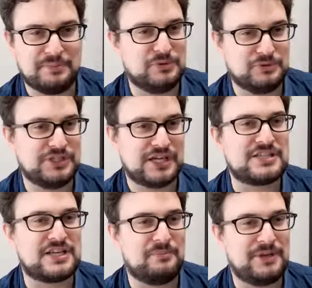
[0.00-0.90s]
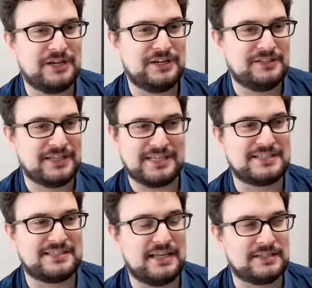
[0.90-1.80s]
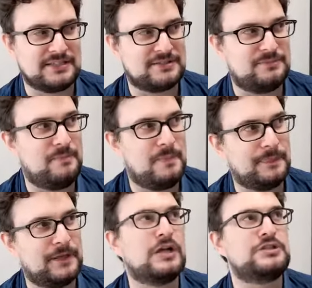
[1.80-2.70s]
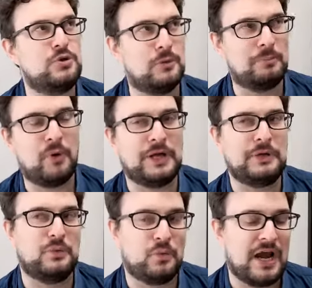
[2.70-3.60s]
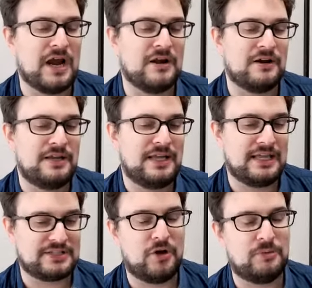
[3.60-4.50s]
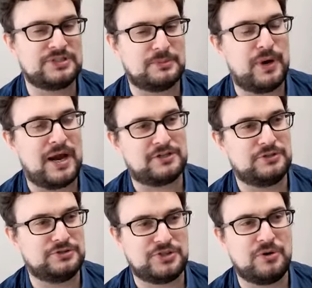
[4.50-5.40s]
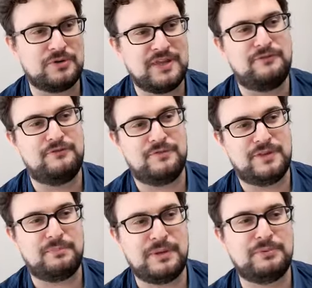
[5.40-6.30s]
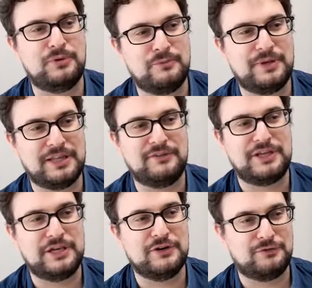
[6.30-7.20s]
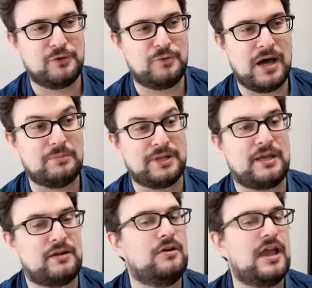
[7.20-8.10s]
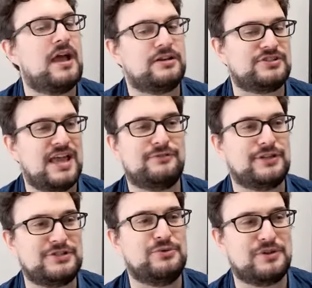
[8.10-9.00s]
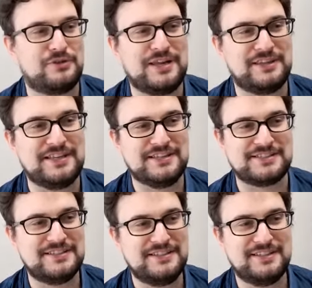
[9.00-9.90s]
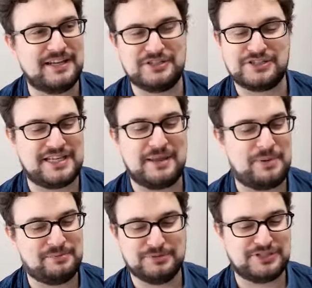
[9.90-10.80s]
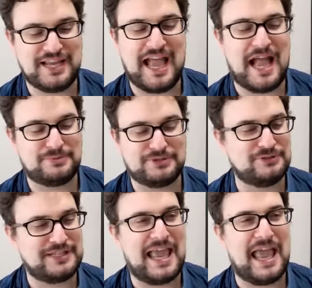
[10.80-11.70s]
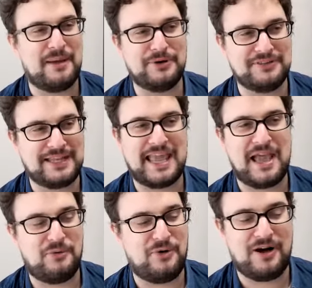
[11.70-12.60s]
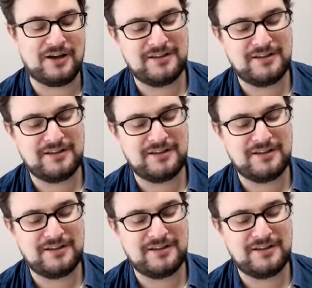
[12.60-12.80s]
who just come here. Like it's got to a point where it's almost a practical joke that people who have been living here for a while be like, oh yeah, just have like 2 or 3 of these and just get people just absolutely hammered and they can't walk.